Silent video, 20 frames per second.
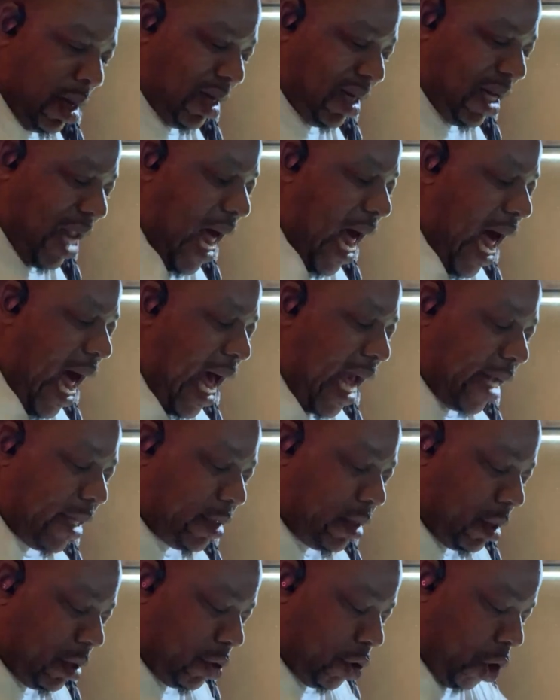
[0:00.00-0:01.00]

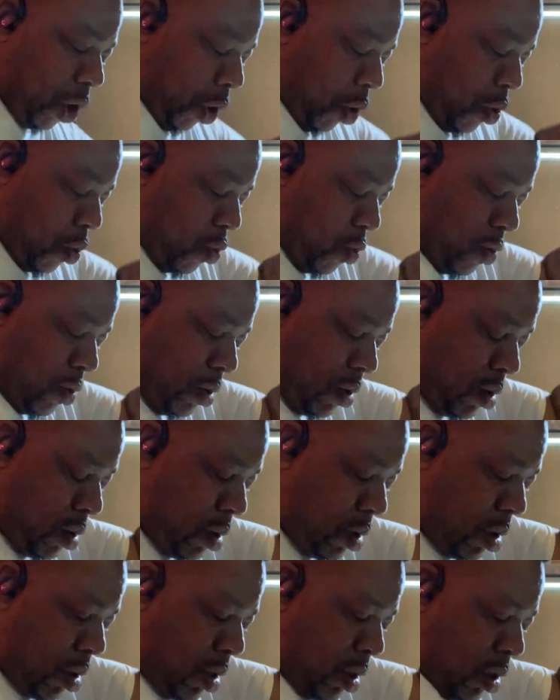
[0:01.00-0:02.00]
Lied to.
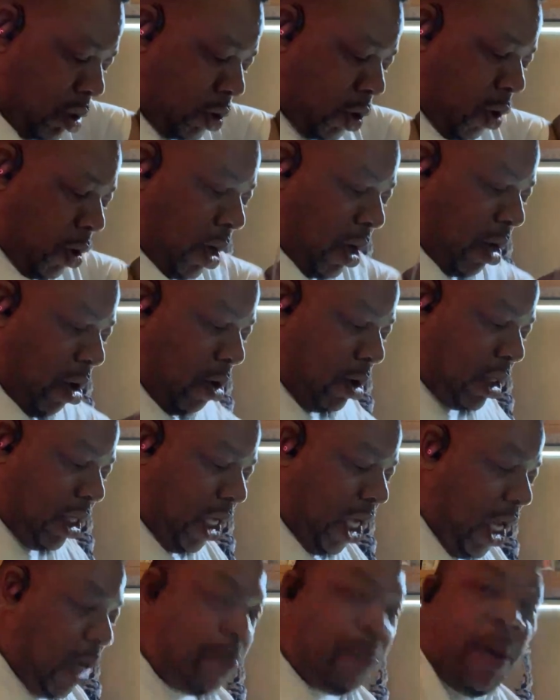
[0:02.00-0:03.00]
So they're going to
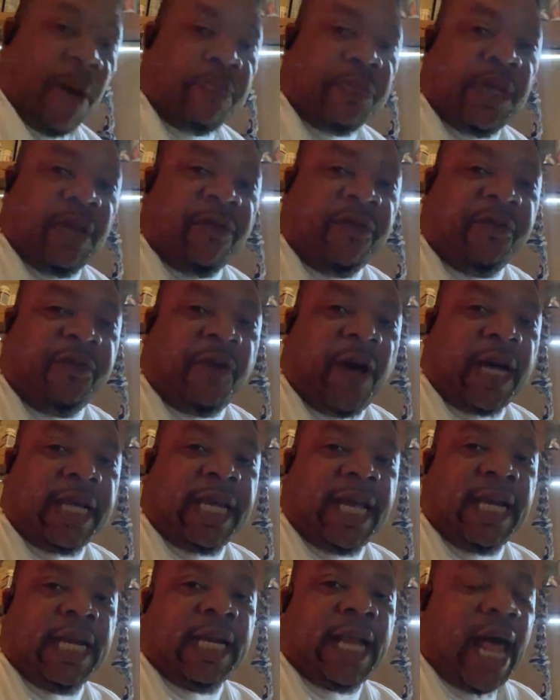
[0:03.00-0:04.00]
keep up the
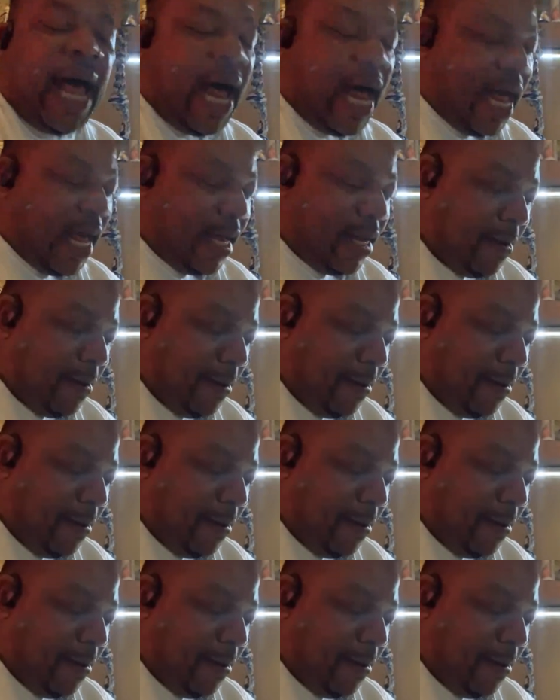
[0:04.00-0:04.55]
fucking lie.